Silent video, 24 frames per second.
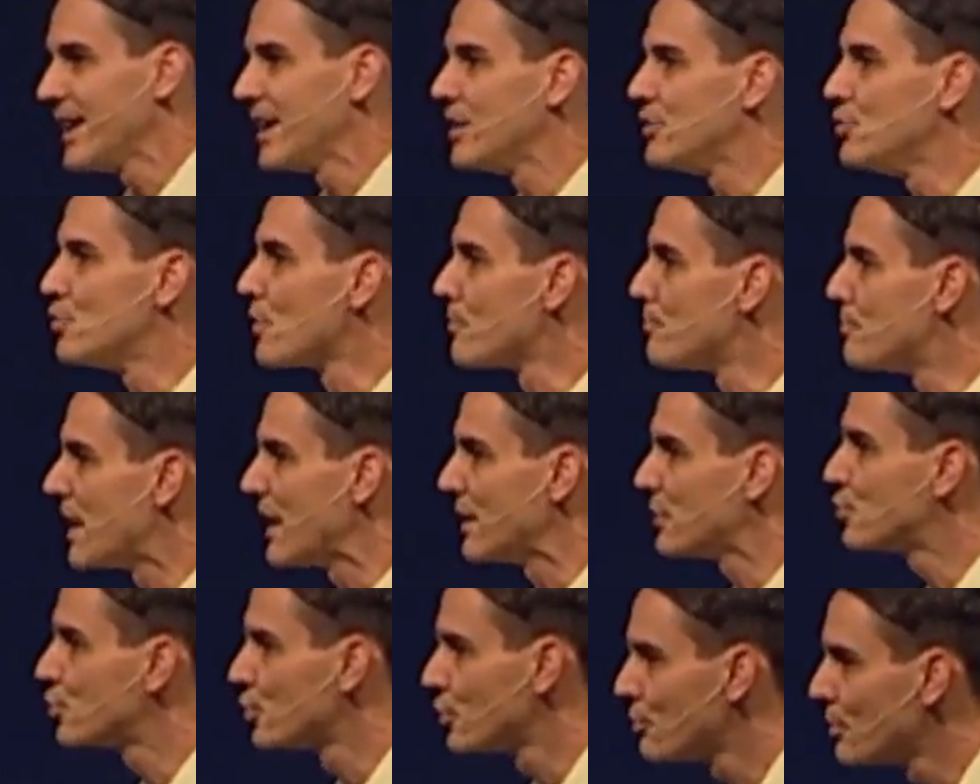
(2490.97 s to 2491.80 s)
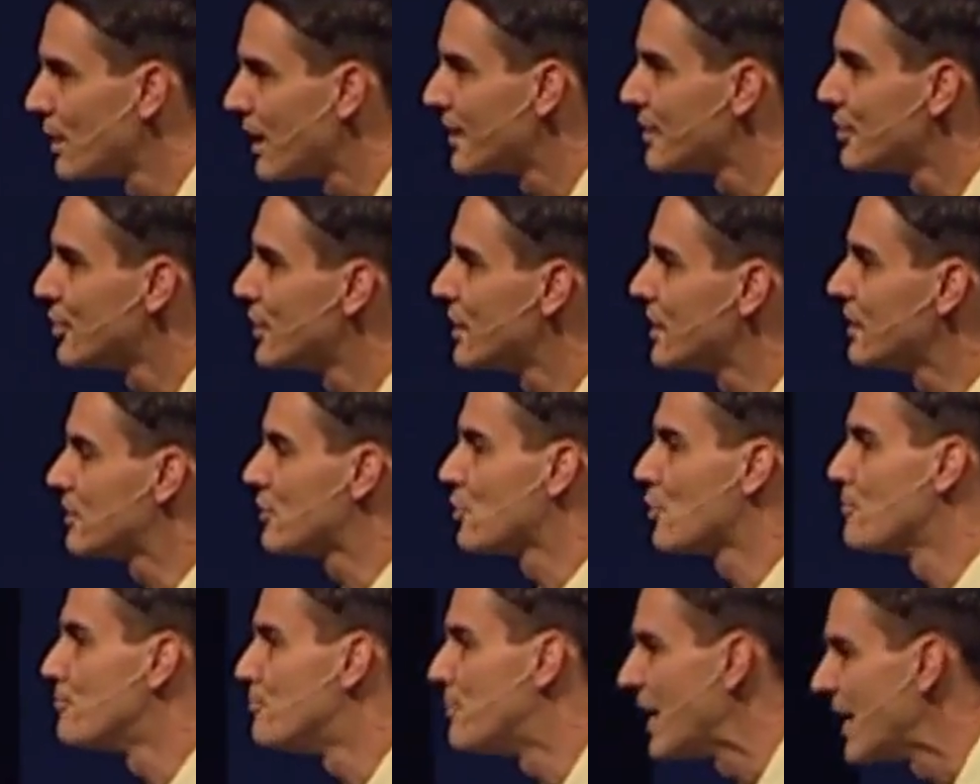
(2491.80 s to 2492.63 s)
in your bedroom underneath
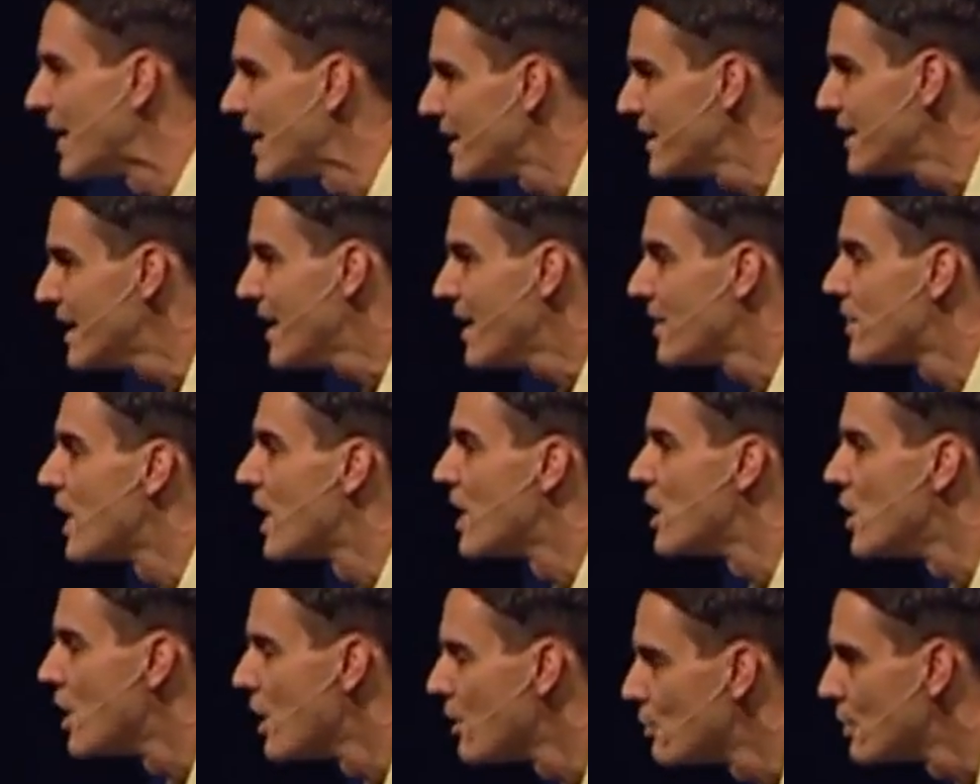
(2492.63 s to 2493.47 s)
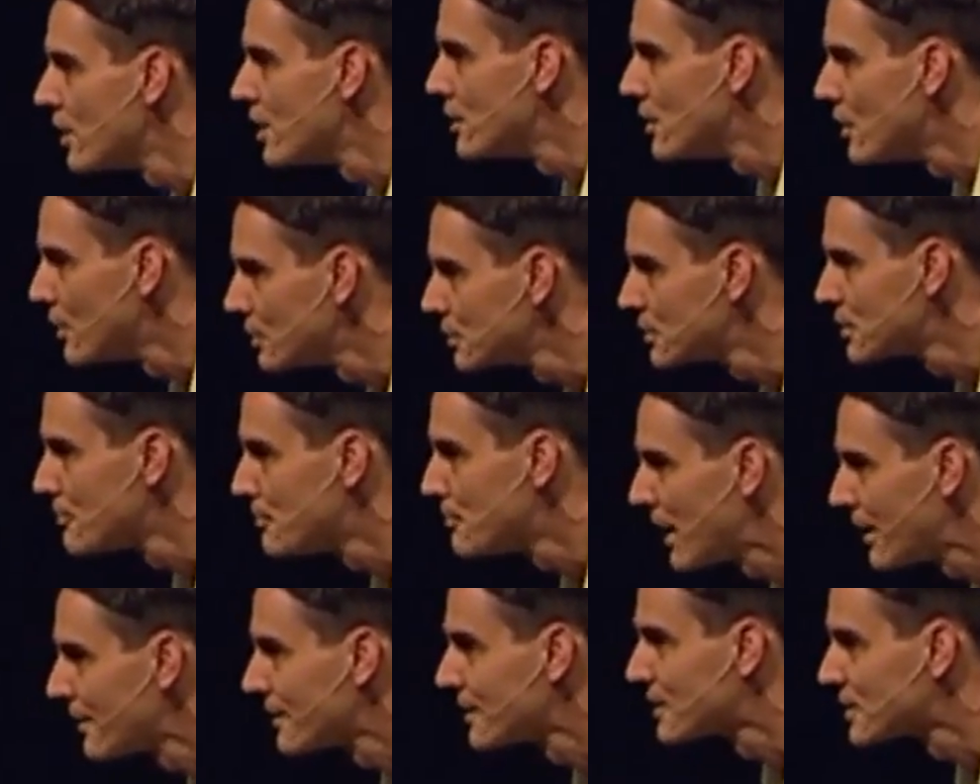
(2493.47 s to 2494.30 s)
your bed that no one knows
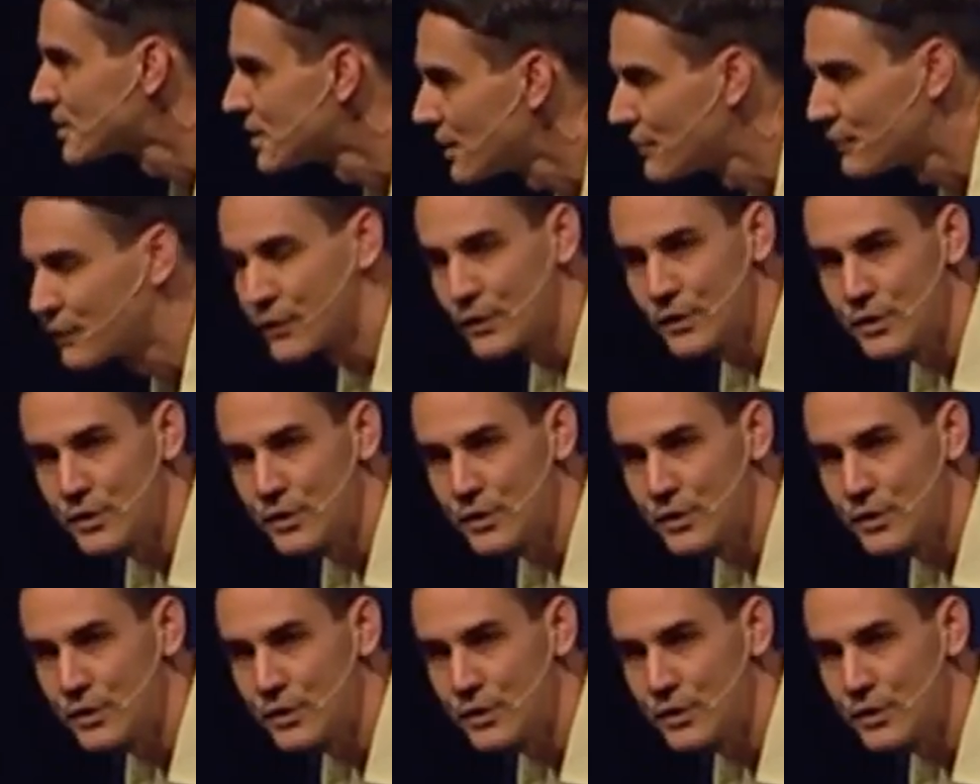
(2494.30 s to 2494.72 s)
about except for